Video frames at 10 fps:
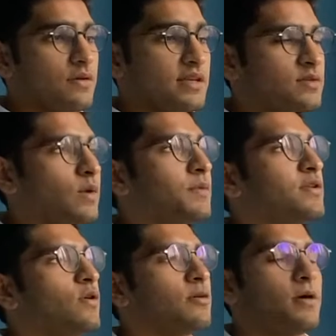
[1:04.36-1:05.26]
the reason why we
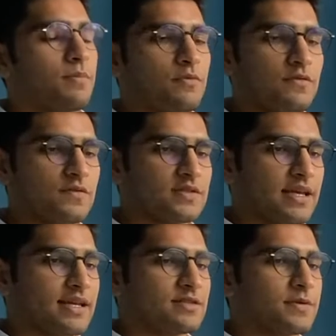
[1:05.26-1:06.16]
talk about proof of
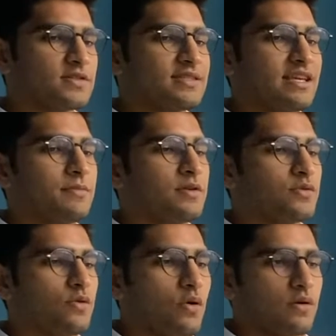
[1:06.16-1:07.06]
stake is because it's able
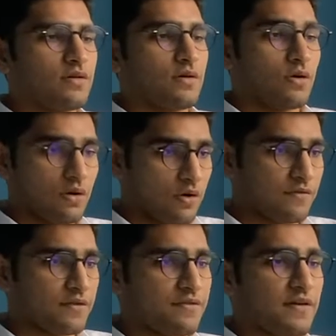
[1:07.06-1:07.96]
to
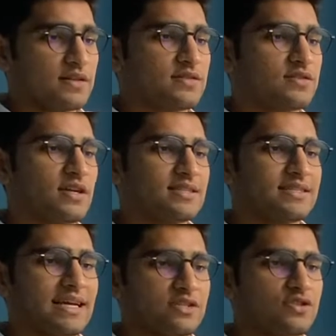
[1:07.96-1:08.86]
offer faster
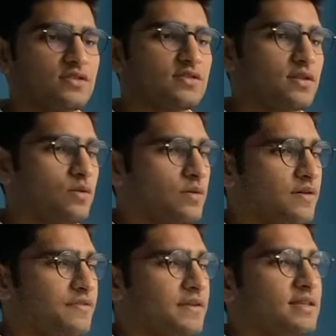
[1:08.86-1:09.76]
transactions,
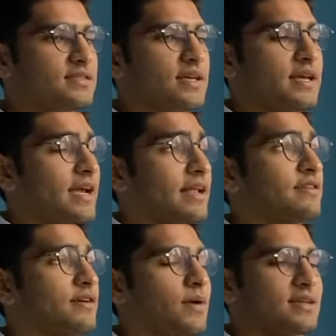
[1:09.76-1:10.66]
lower fees,
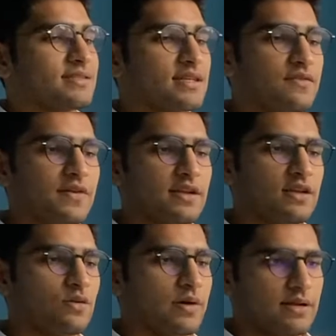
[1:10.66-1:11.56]
and requires
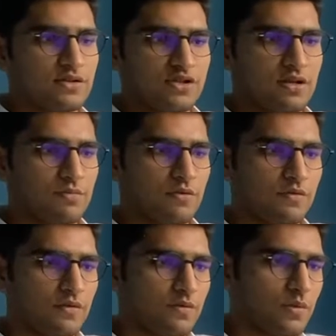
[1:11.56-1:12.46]
significantly lower energy than
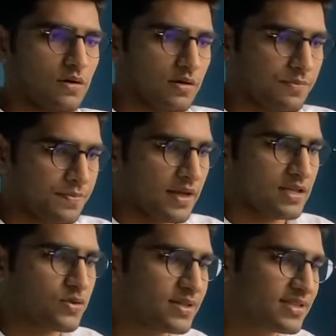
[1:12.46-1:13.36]
proof of work.
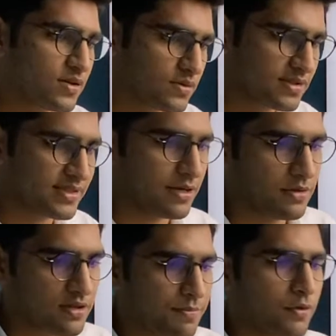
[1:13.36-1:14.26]
As you can see on this
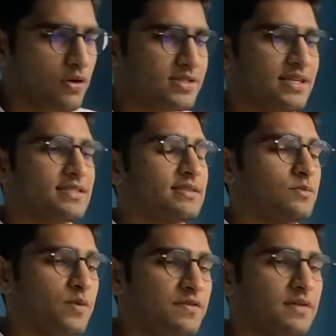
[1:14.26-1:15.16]
table, the process
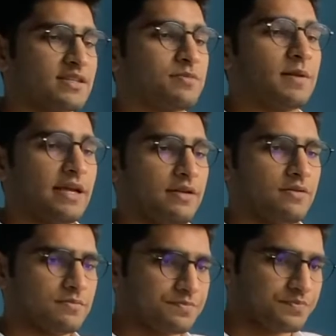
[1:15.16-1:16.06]
we've explained